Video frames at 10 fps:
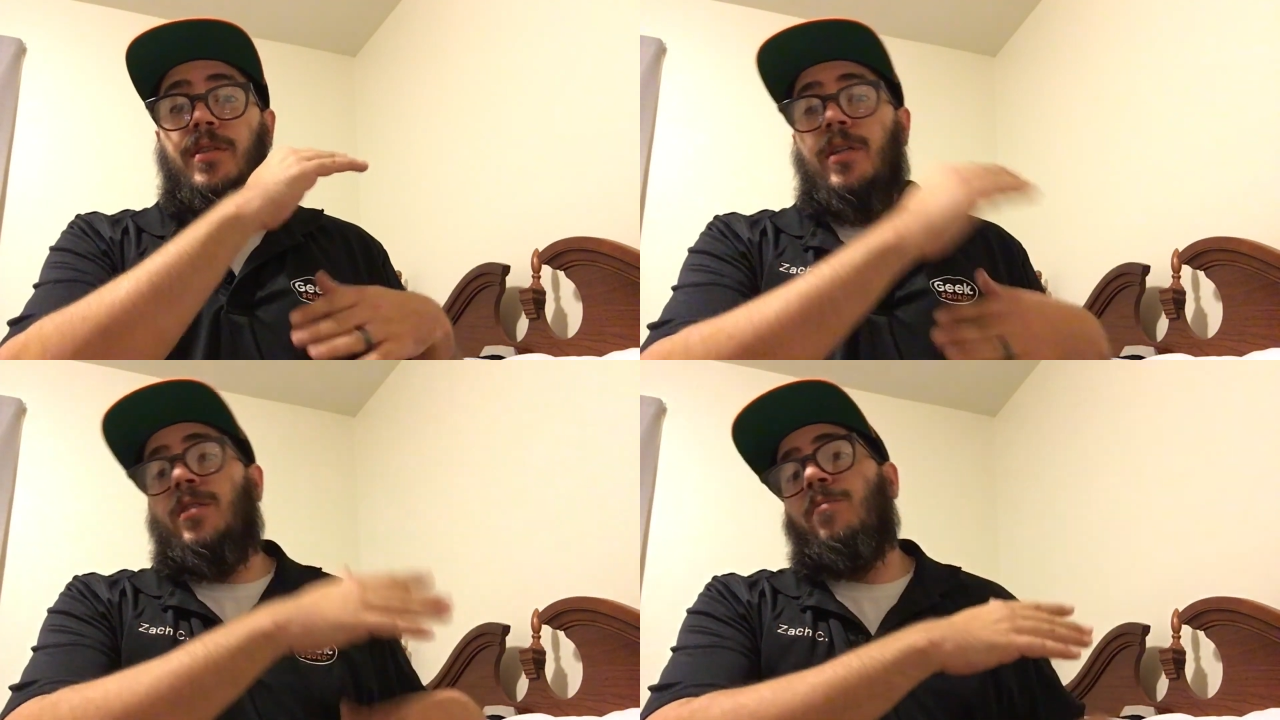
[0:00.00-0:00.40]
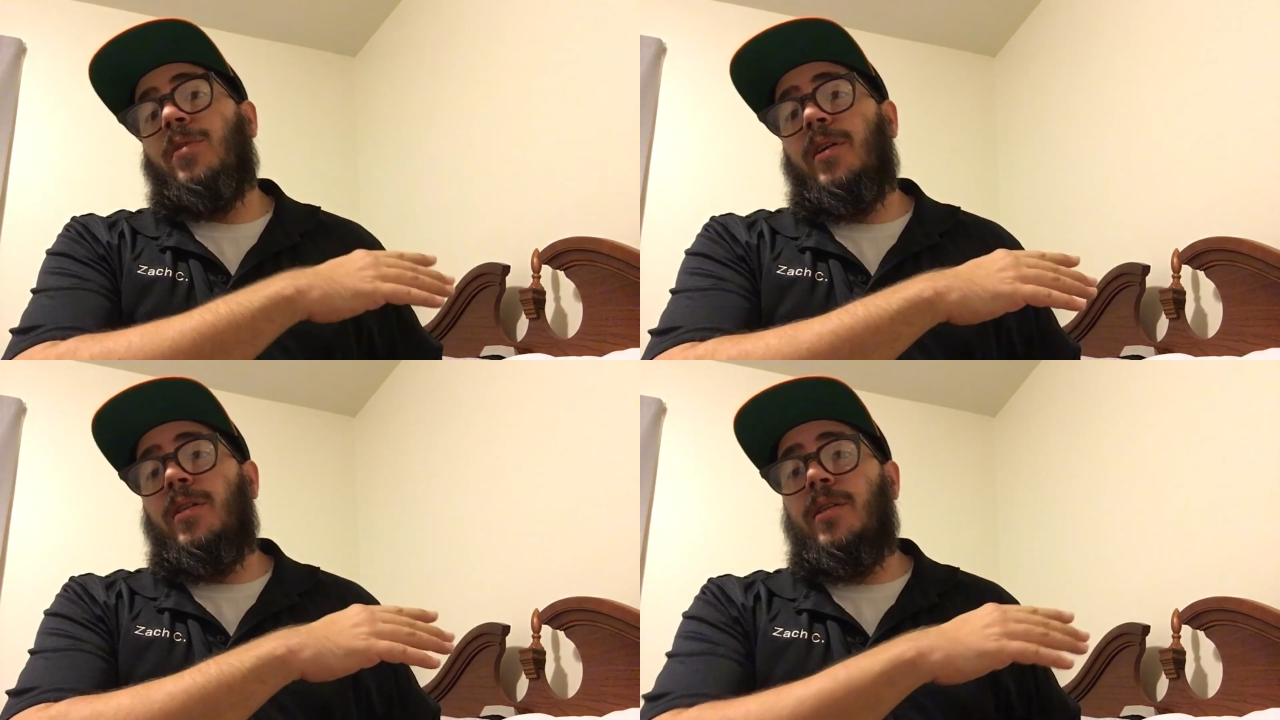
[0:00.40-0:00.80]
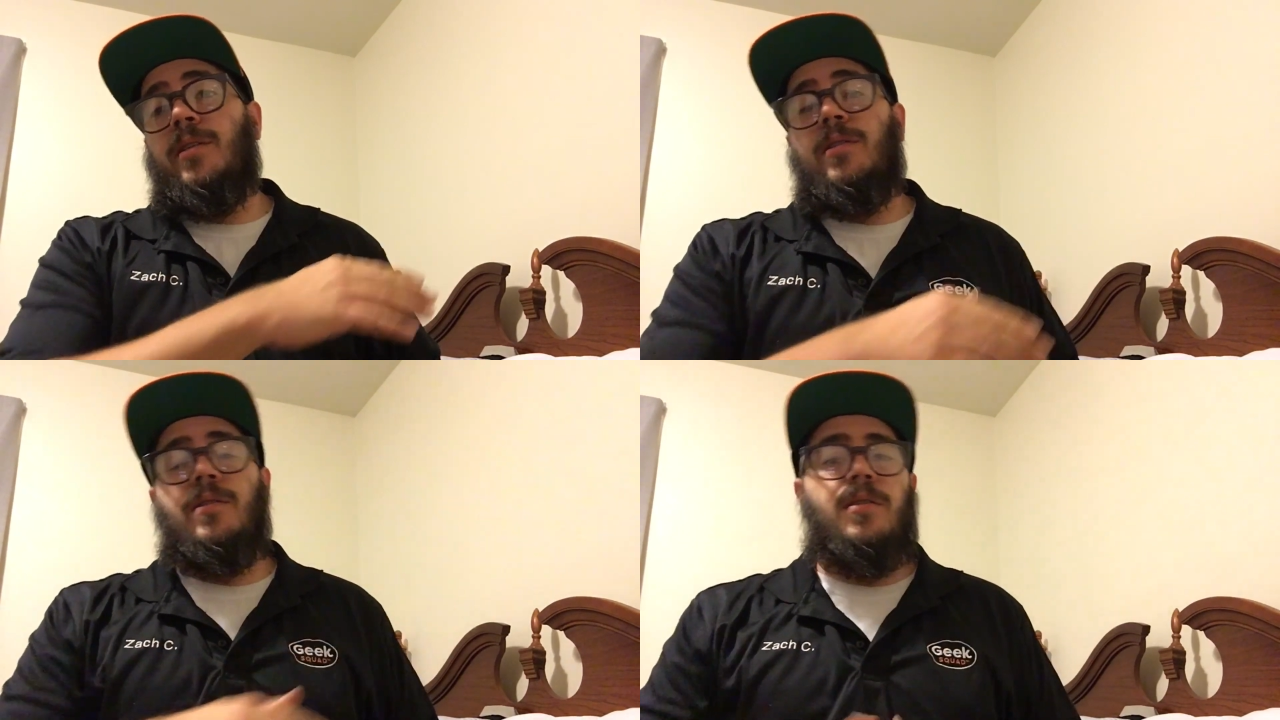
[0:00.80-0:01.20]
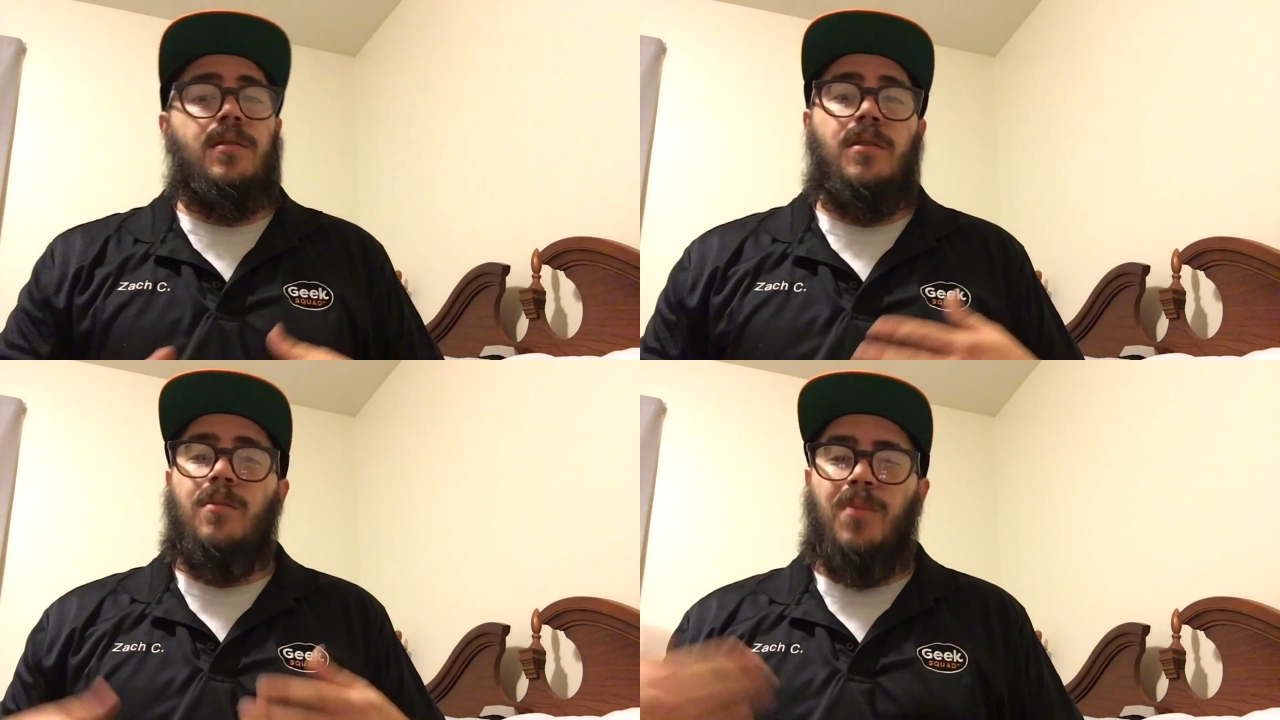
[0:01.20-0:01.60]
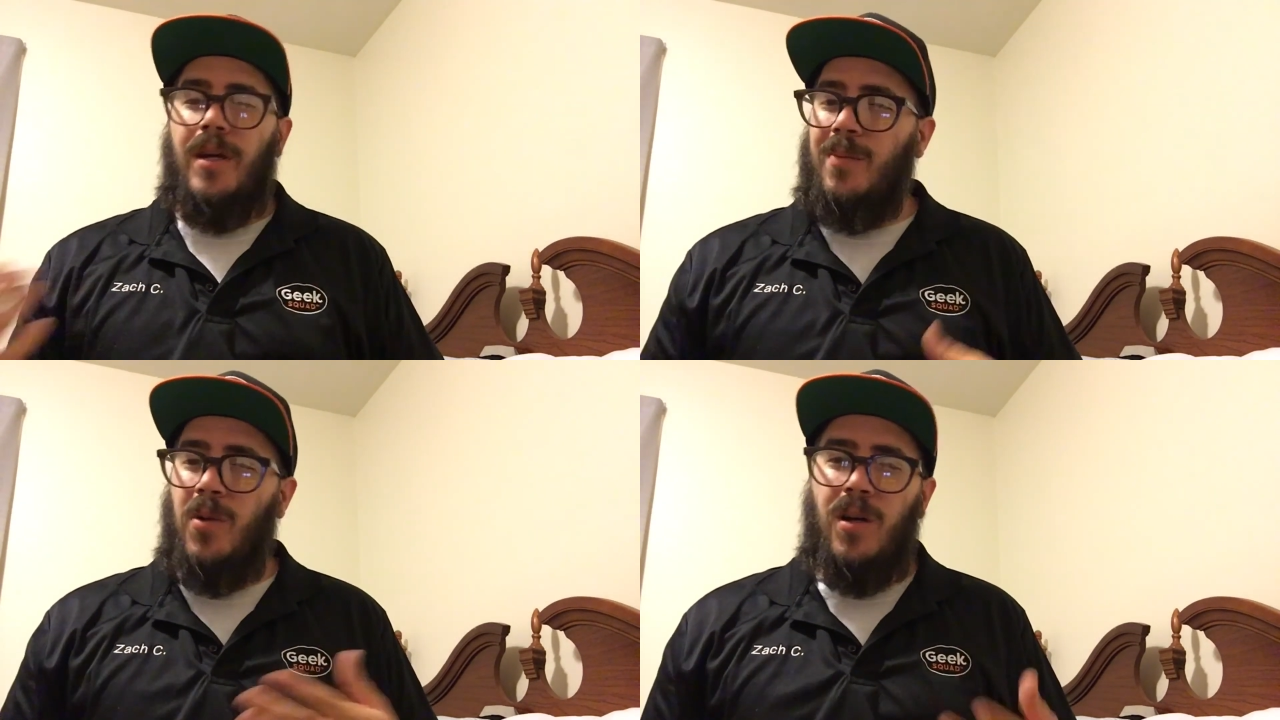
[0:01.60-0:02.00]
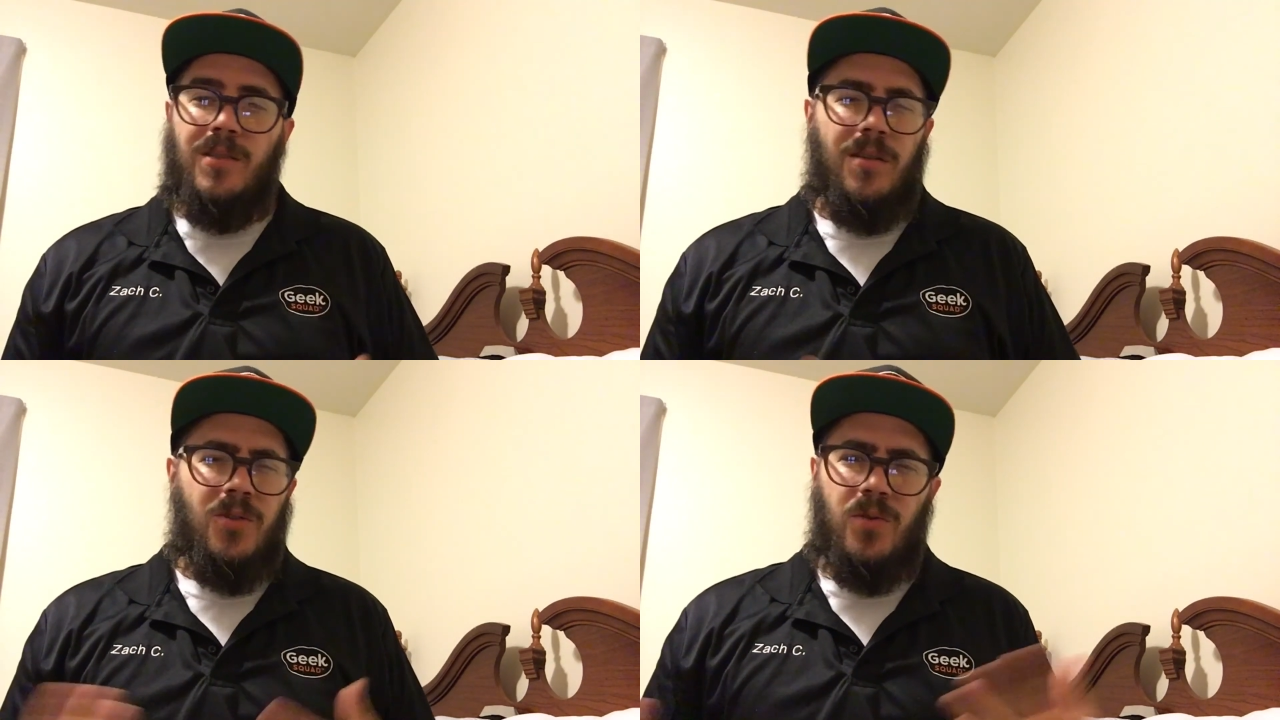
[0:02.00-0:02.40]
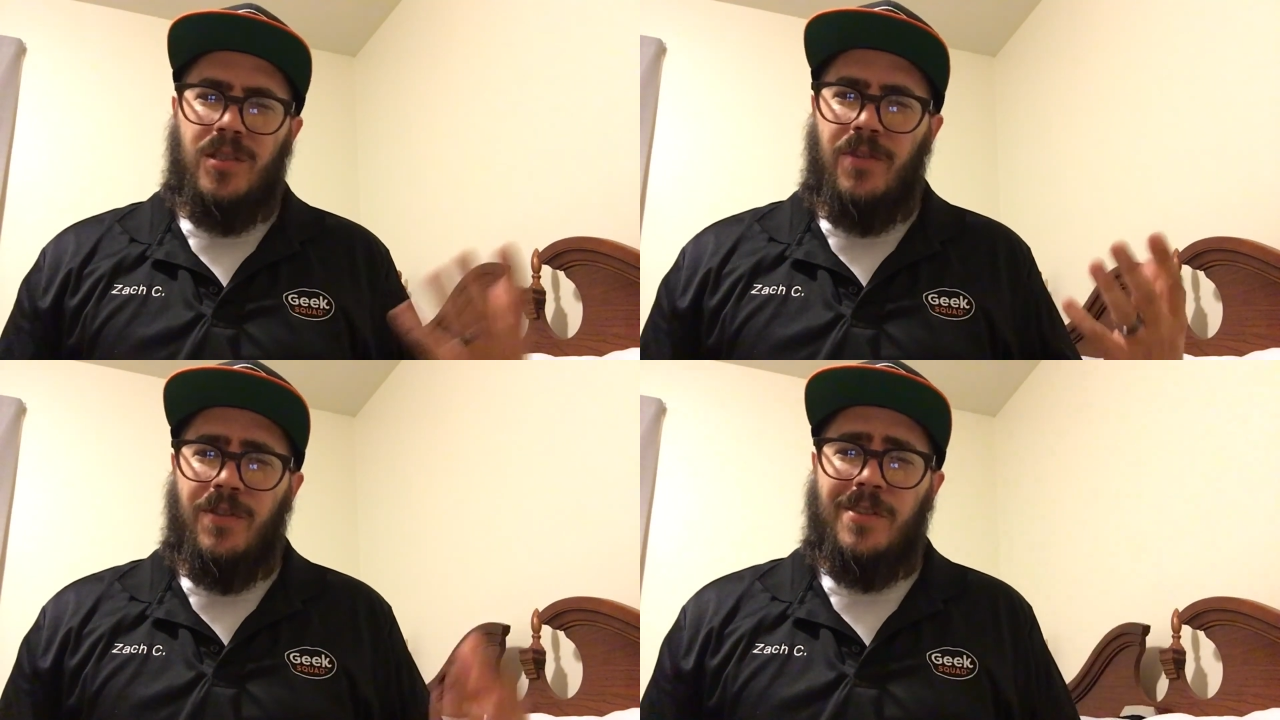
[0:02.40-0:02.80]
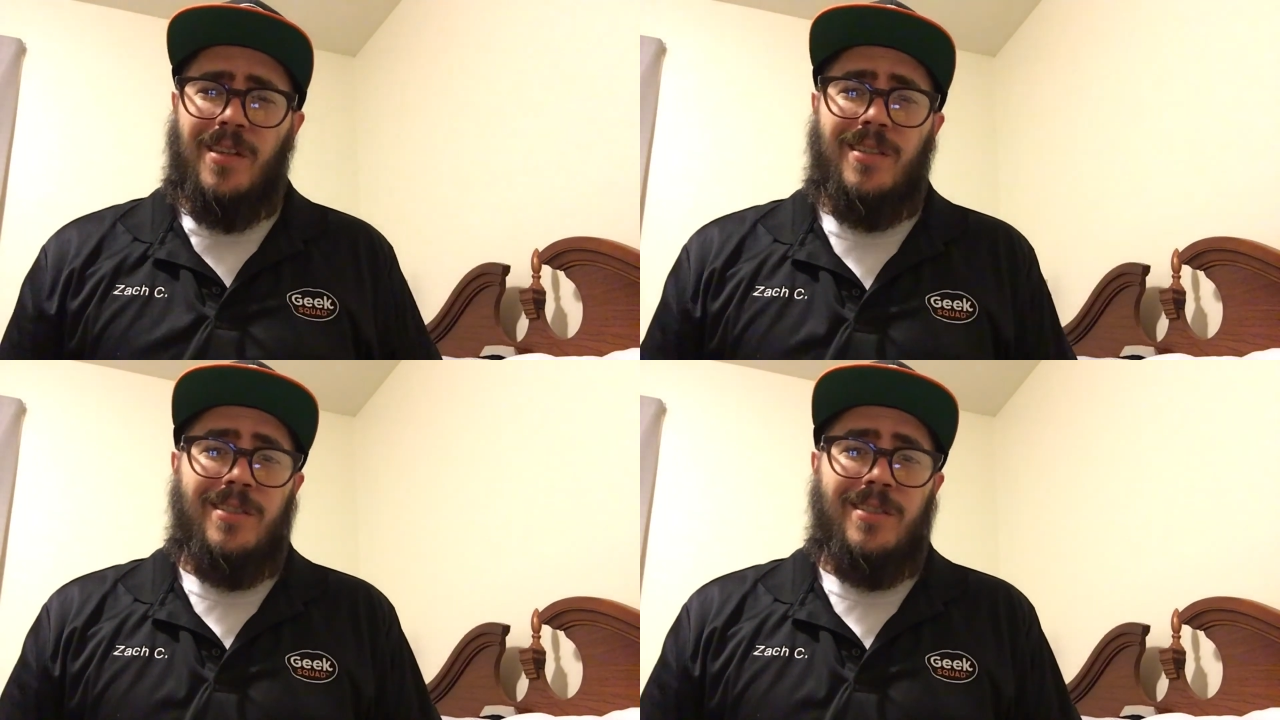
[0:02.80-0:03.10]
That's in playlists. And did bike mods, all sorts of different things.